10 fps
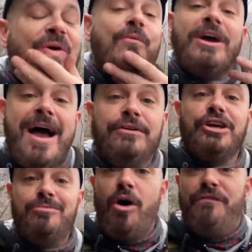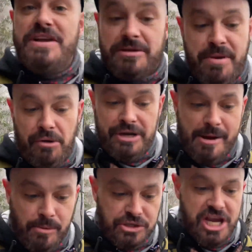going to have a little more visibility
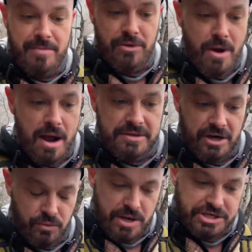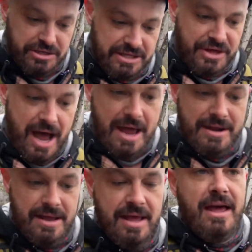up on Chimney Rock than originally thought.
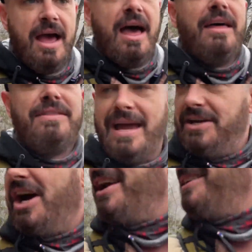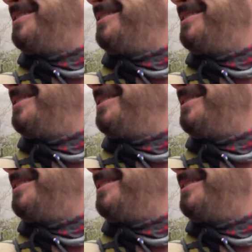Thank goodness.